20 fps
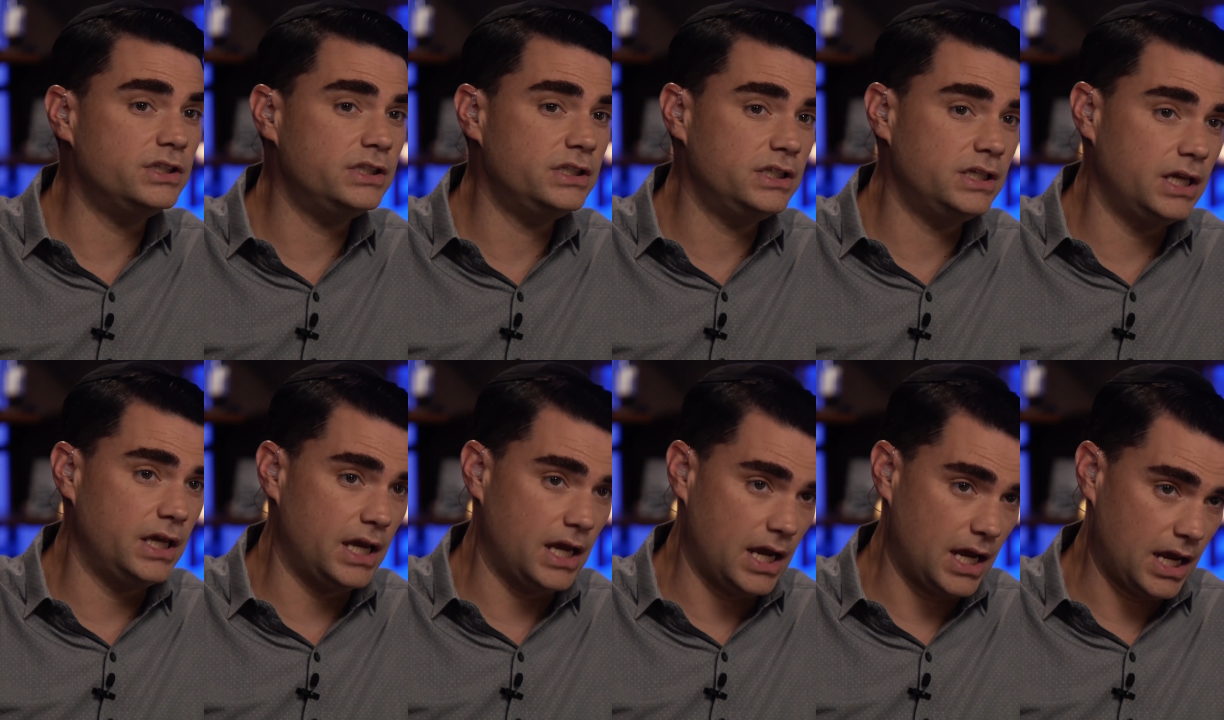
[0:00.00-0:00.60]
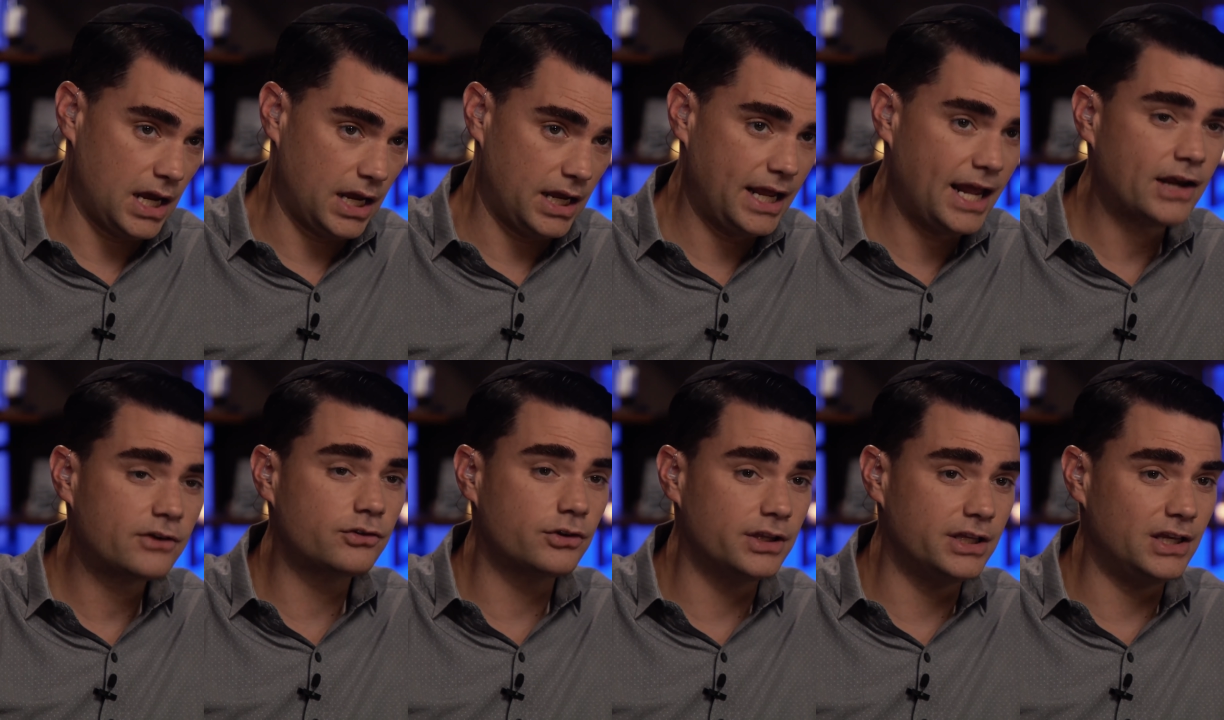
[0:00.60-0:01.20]
yeah,
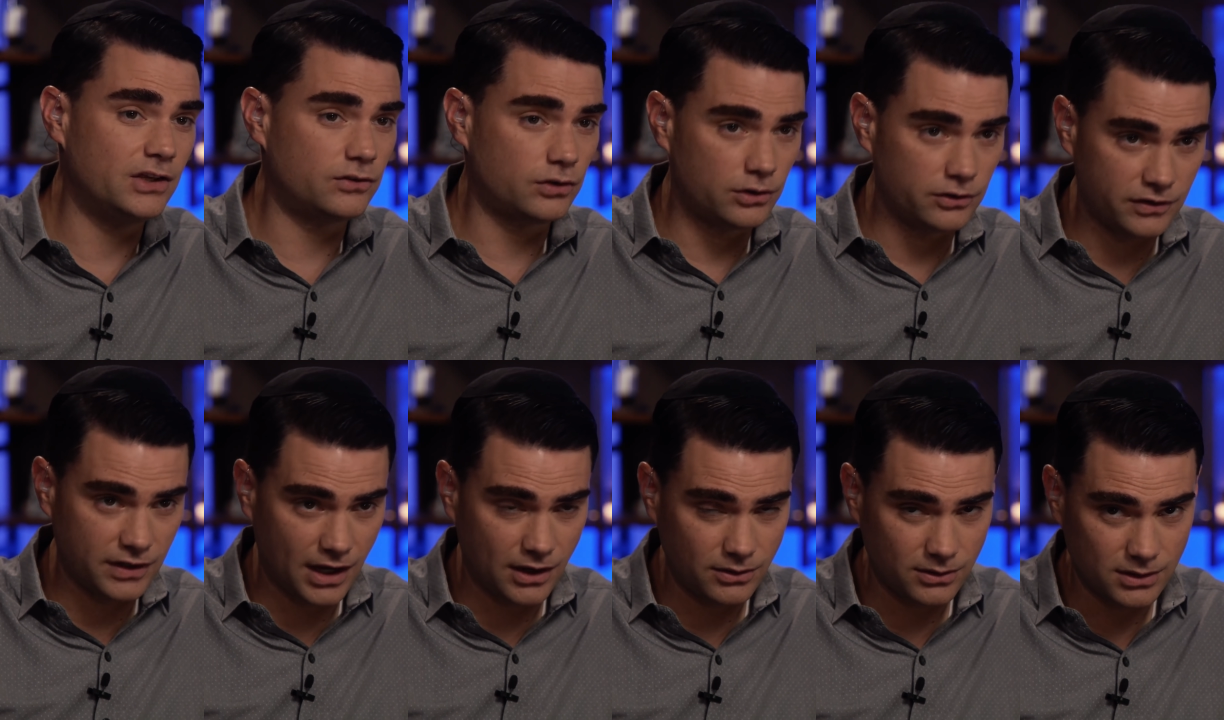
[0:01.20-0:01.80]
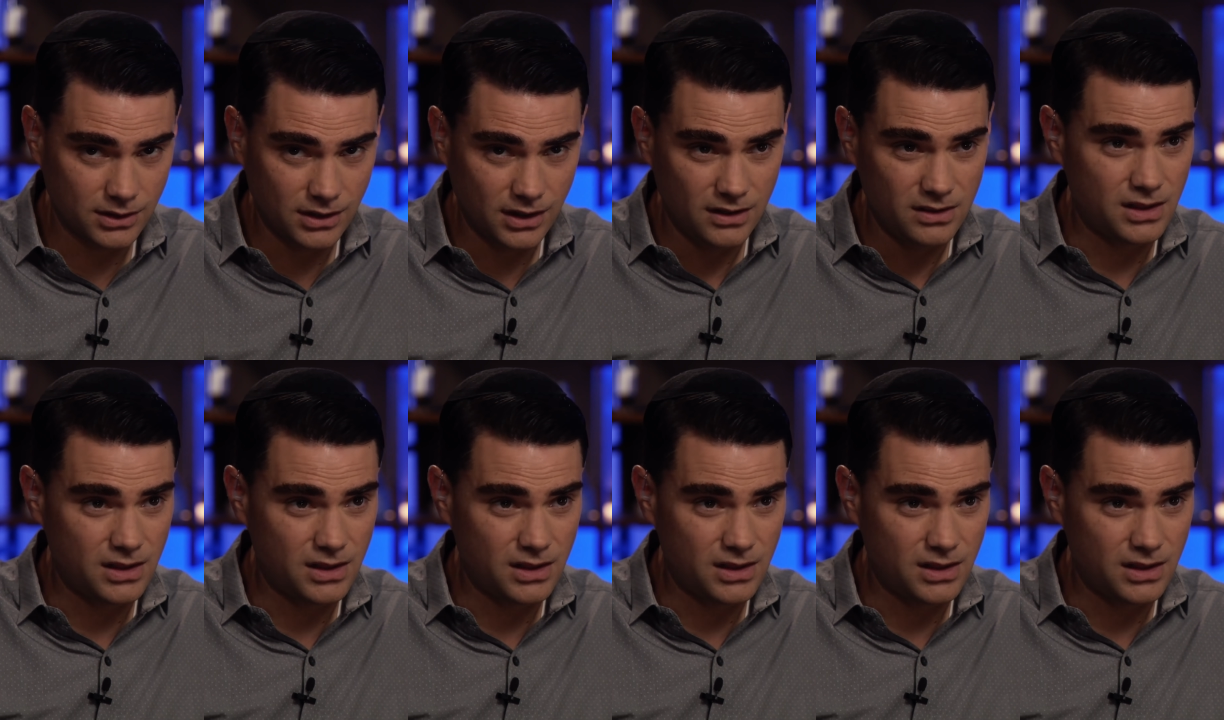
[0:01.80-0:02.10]
actually, it turns out